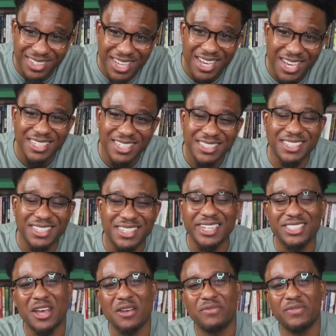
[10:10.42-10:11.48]
Till next time,
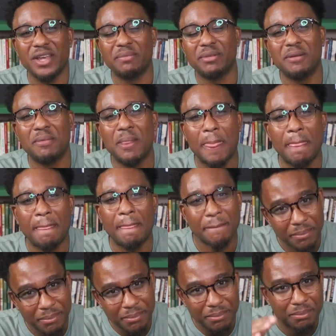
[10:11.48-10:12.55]
family.
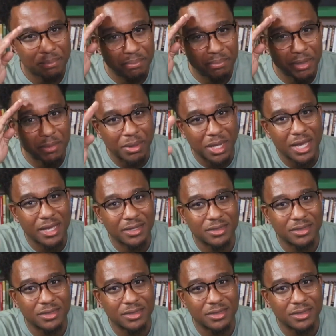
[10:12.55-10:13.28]
Be blessed.